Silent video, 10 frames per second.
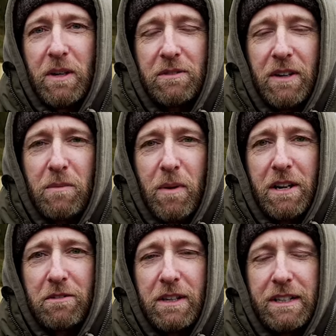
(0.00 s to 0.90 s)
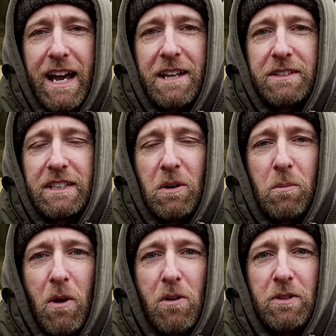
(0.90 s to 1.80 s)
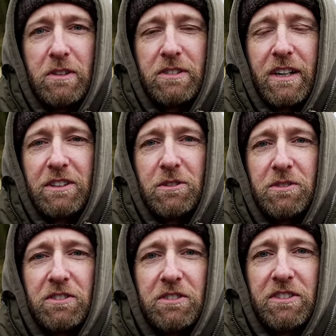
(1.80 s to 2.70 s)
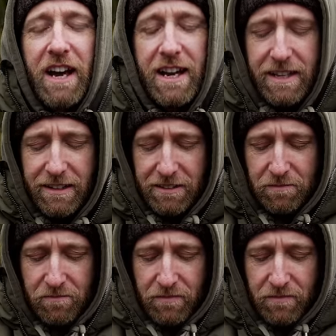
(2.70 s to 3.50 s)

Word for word: PVA bag rig and the components I use to tie it.